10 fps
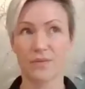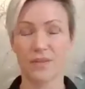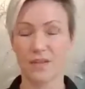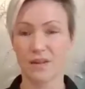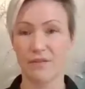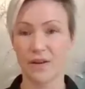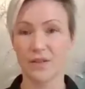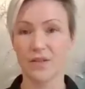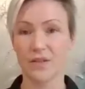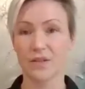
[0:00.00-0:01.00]

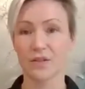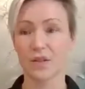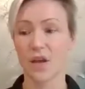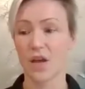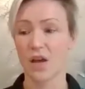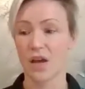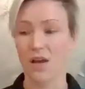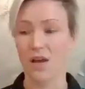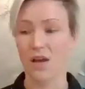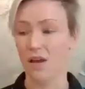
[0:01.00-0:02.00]
disadvantages.
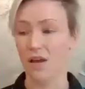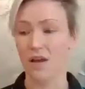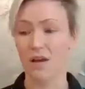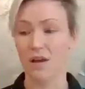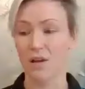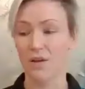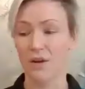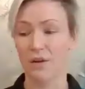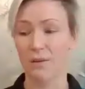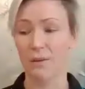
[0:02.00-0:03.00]
You
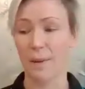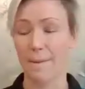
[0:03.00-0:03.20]
know,